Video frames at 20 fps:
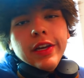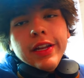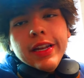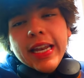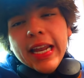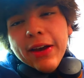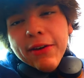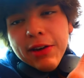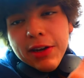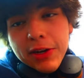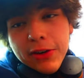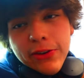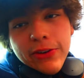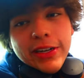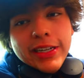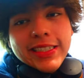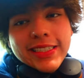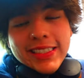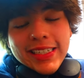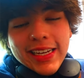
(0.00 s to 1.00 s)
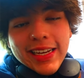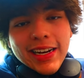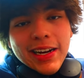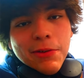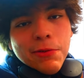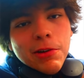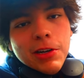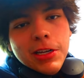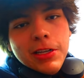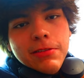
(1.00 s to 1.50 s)
Now, I know I said I
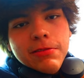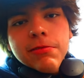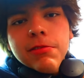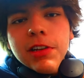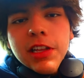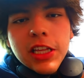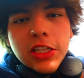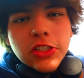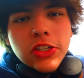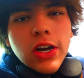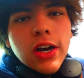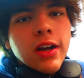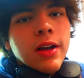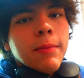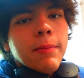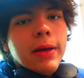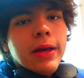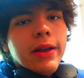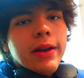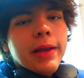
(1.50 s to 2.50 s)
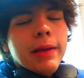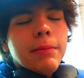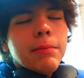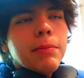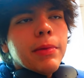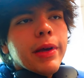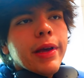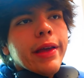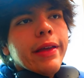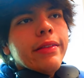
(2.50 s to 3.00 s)
wouldn't really talk about
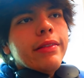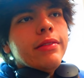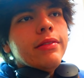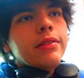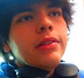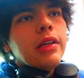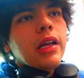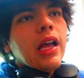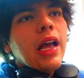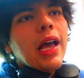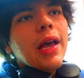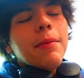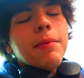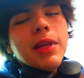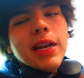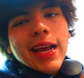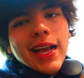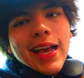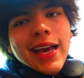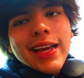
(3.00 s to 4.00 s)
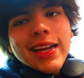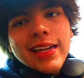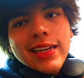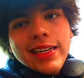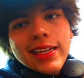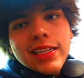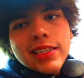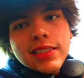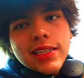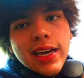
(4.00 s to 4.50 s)
it, but I mean, I kind
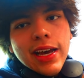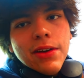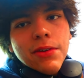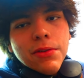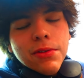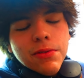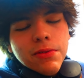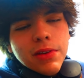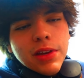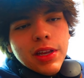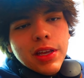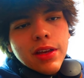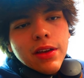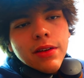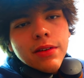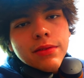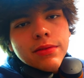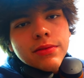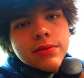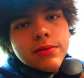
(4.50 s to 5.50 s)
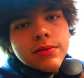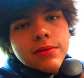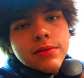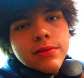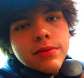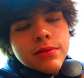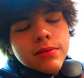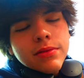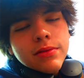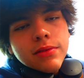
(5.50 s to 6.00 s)
of did title the video,
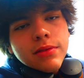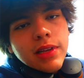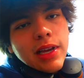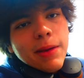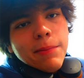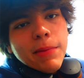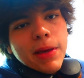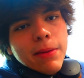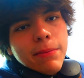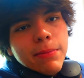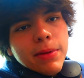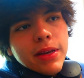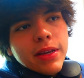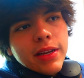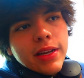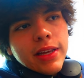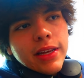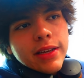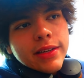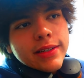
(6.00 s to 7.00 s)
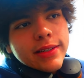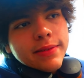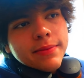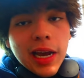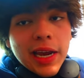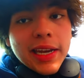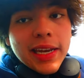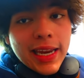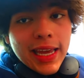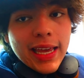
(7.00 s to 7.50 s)
I Met Big Nick.
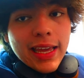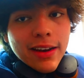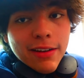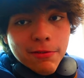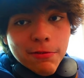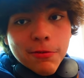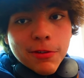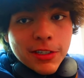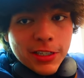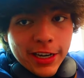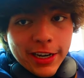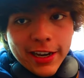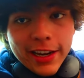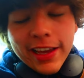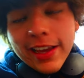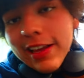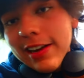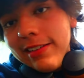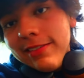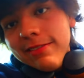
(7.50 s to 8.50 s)
I did, which I did.